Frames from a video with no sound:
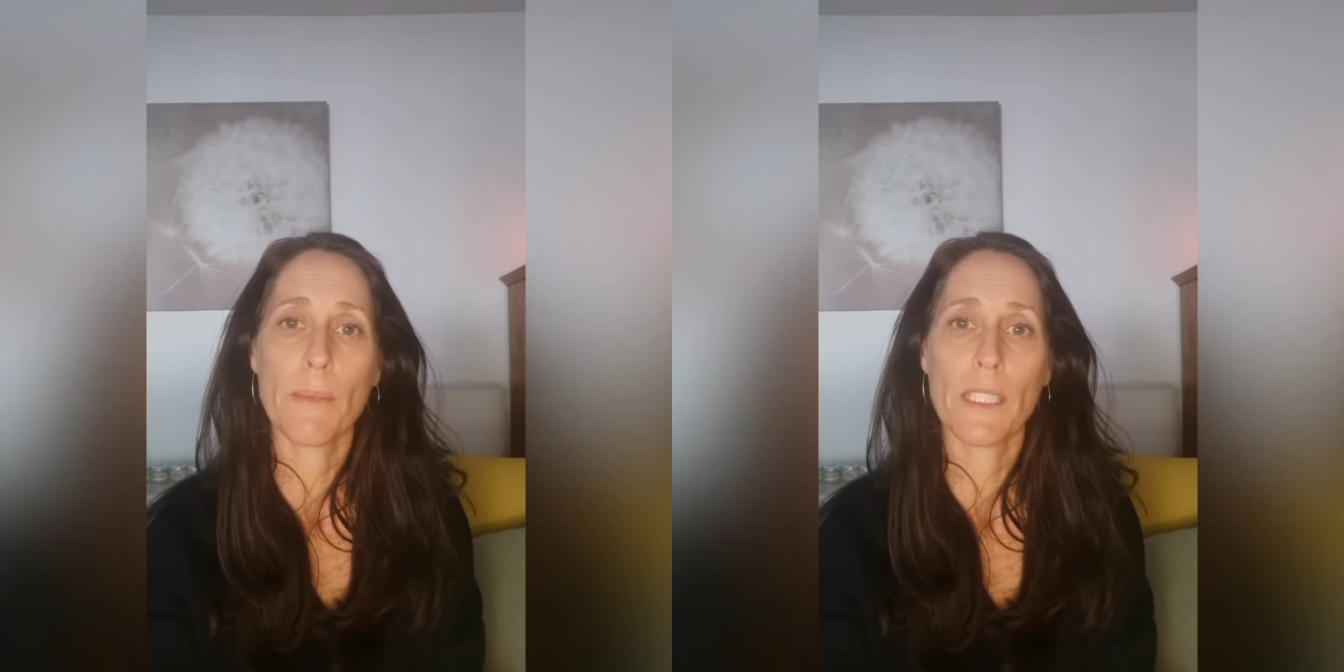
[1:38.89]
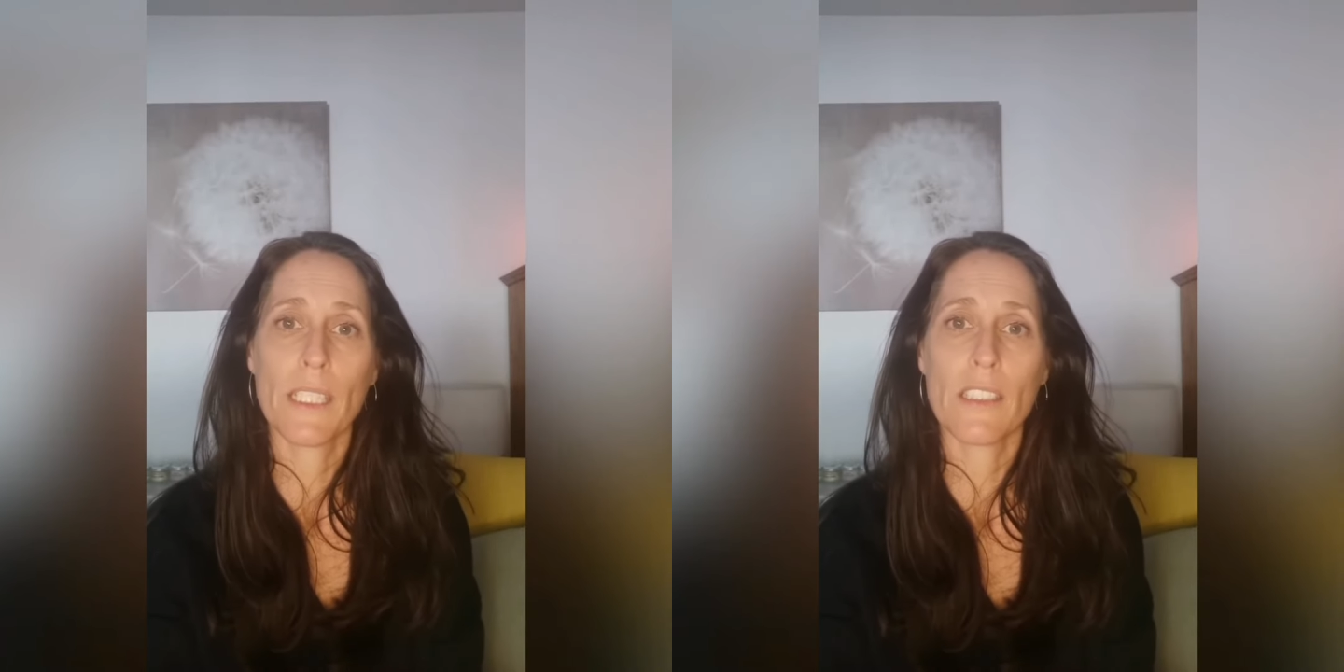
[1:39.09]

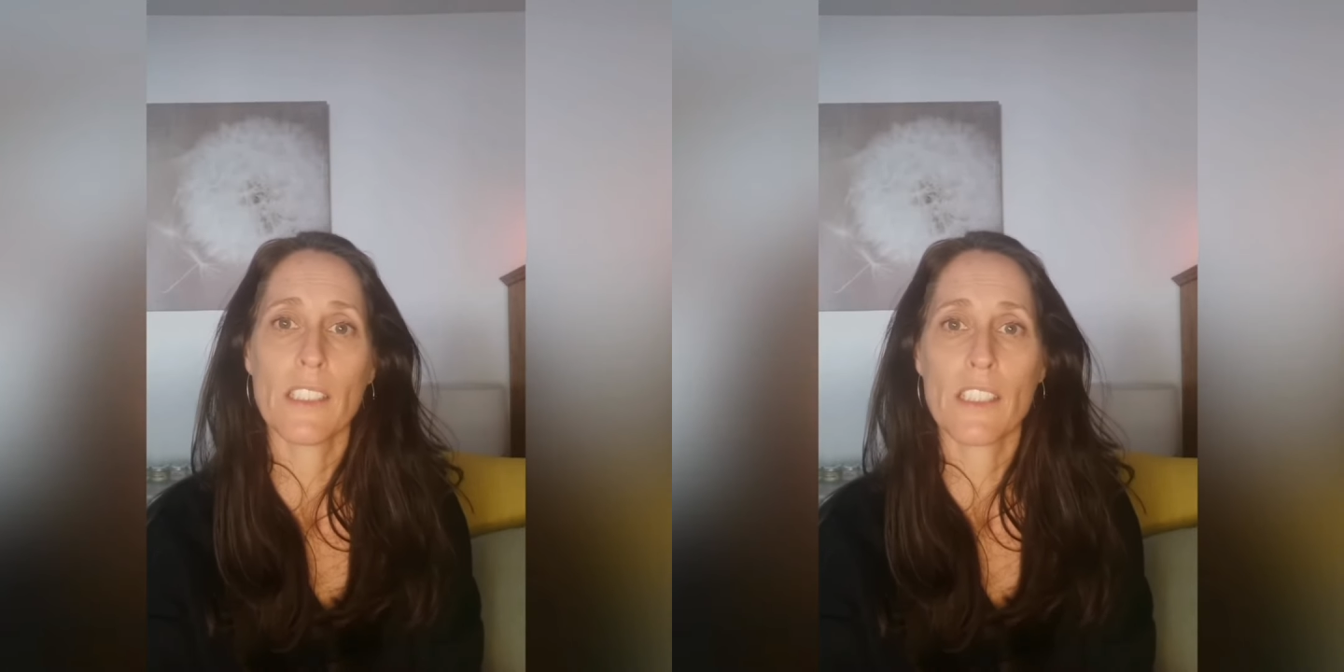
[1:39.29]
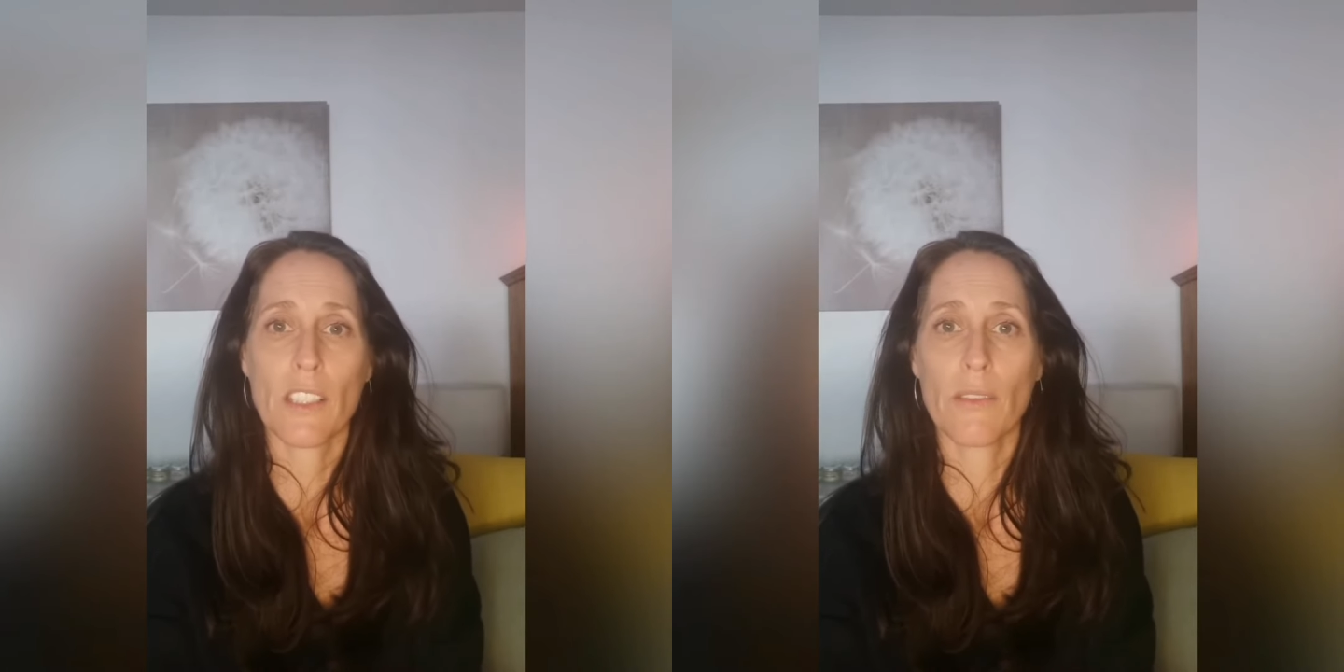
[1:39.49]
minute
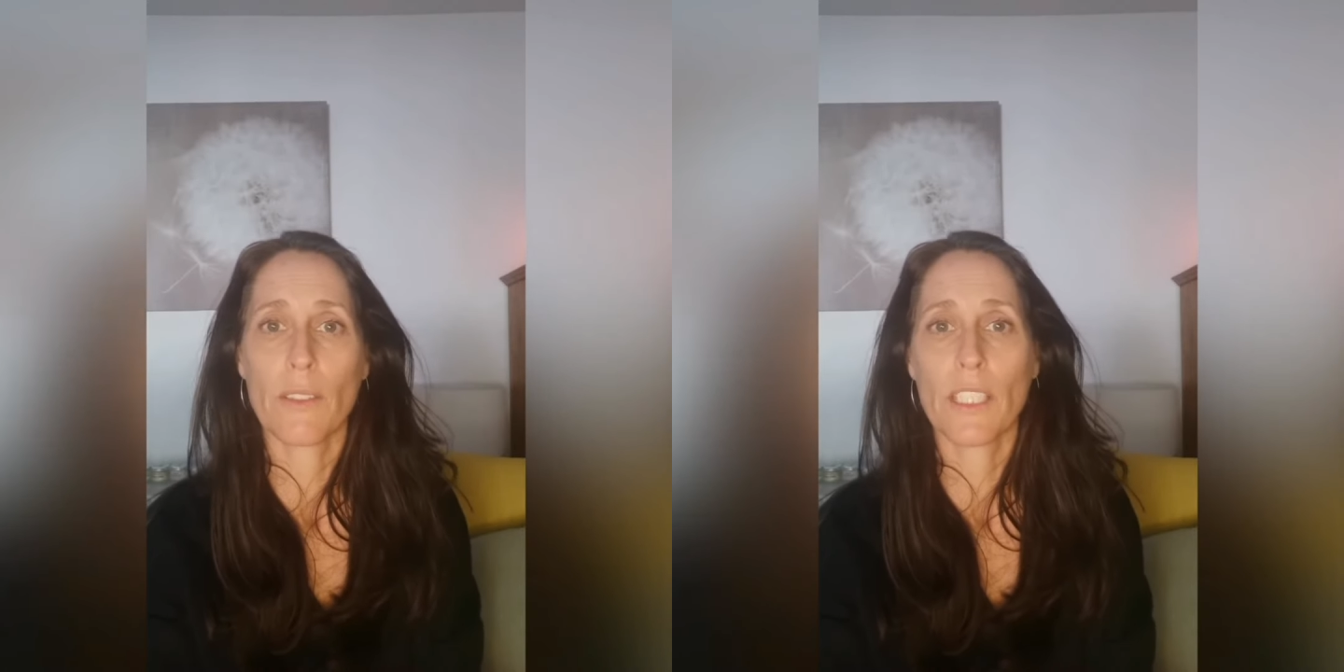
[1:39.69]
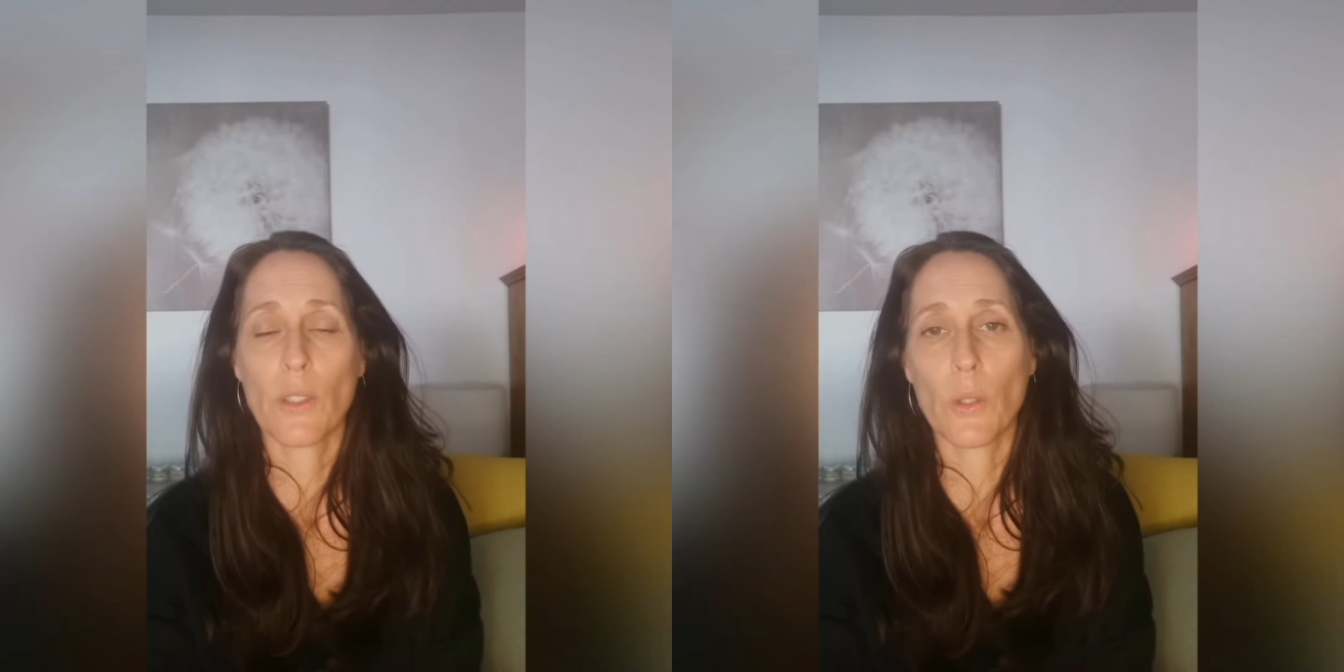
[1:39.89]

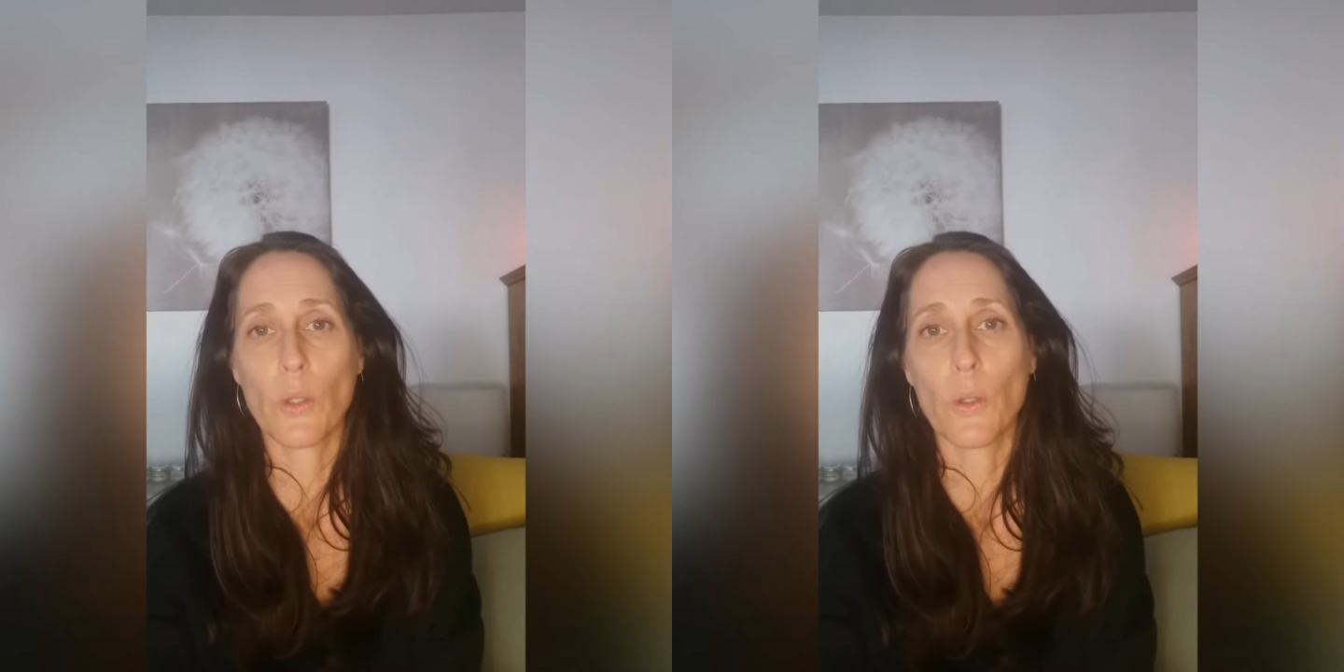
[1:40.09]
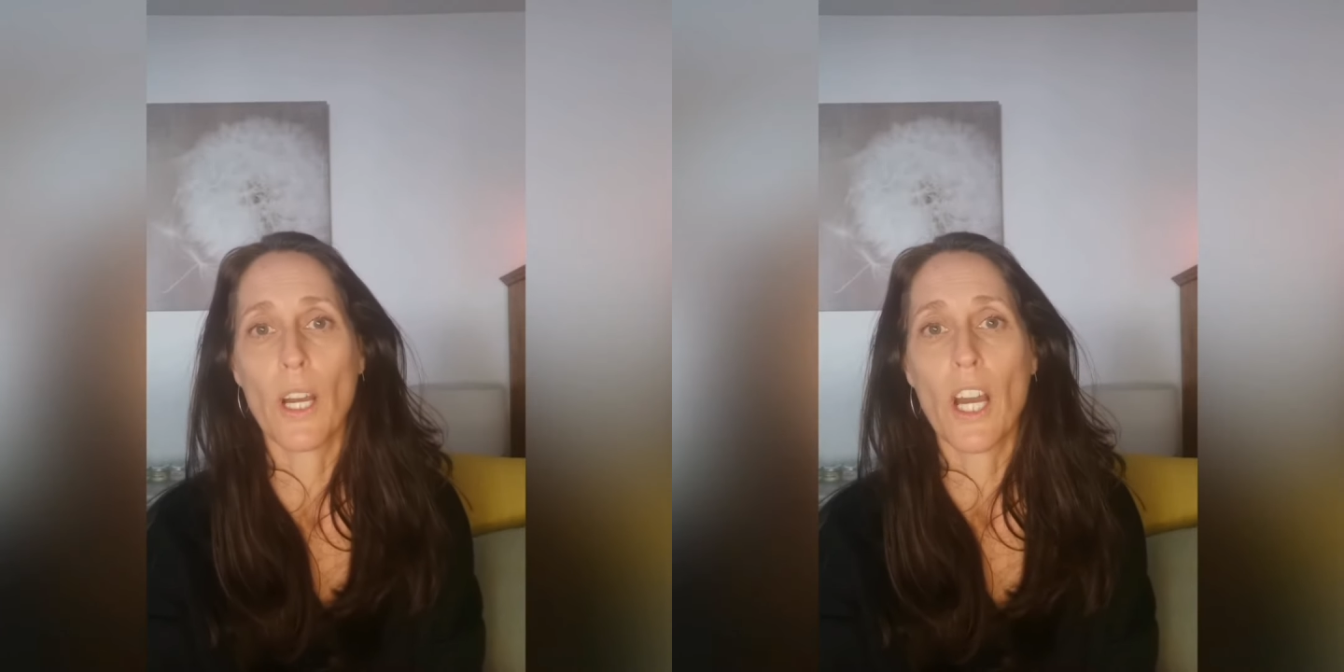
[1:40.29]
discovery
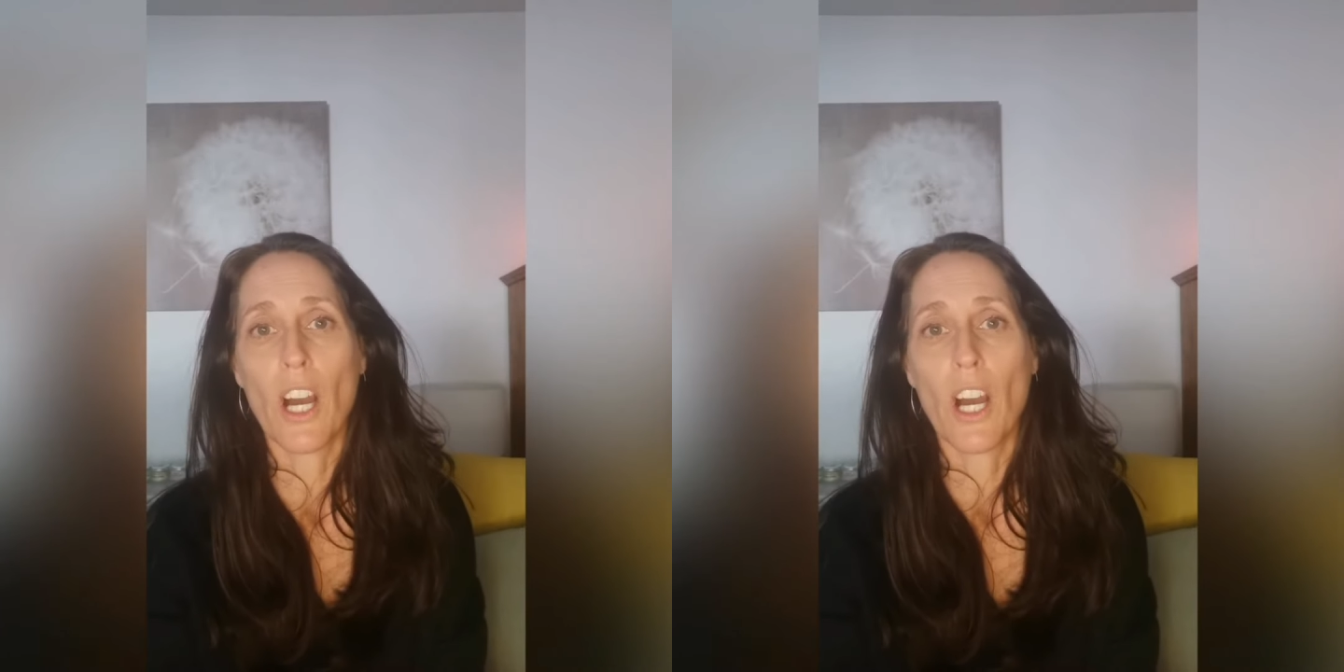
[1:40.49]
call